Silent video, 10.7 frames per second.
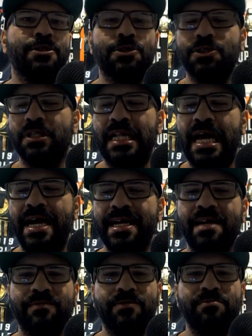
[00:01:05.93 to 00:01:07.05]
July
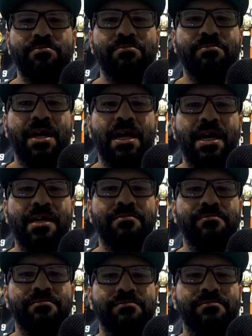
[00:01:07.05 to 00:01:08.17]
after
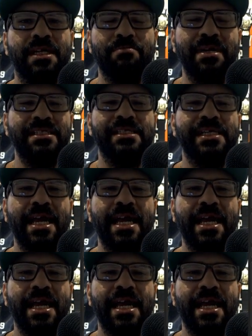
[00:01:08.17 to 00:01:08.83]
basically